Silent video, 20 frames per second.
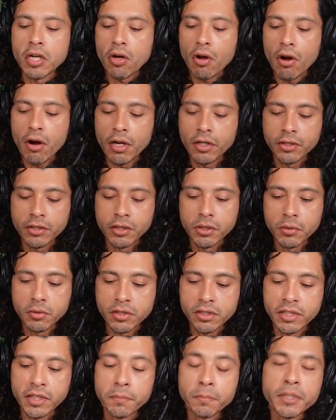It's very hard
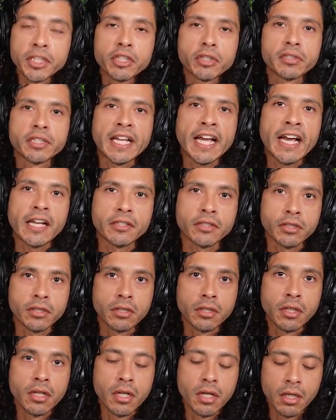to complete your
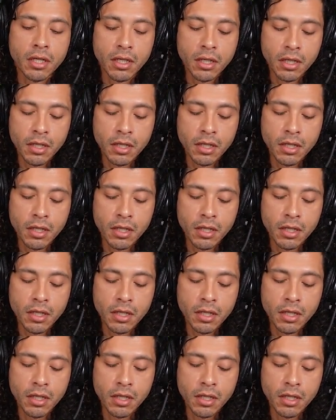tasks.